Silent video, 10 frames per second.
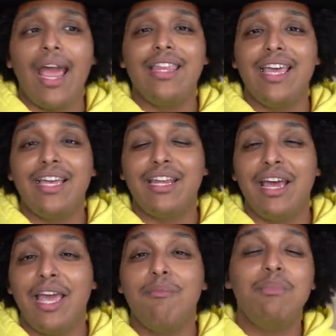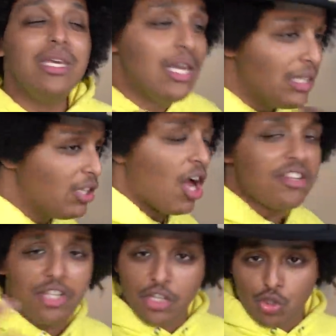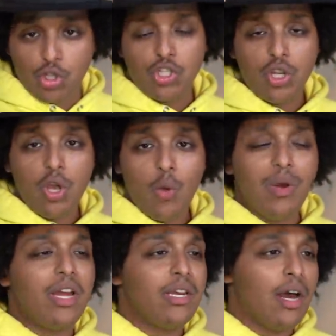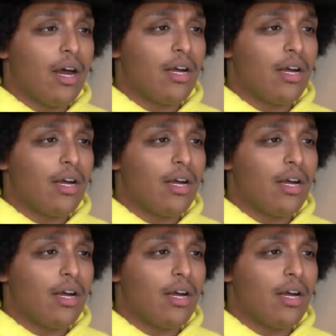and then immediately lost interest when